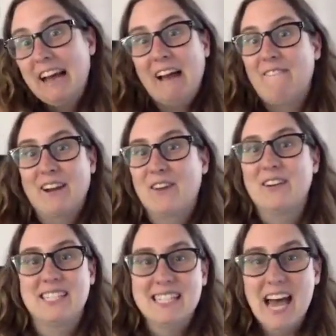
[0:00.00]
I want to go
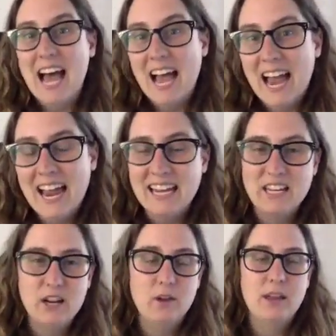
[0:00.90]
outside,
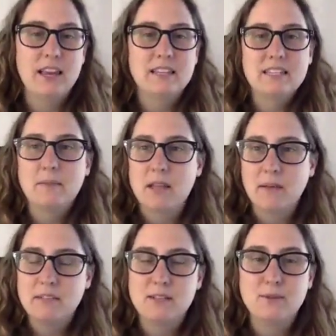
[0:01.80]
like
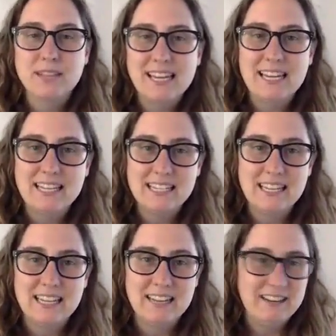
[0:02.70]
sometimes it's really
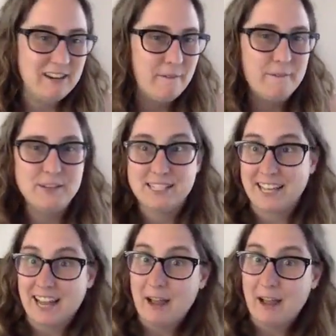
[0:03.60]
easy, if it's like,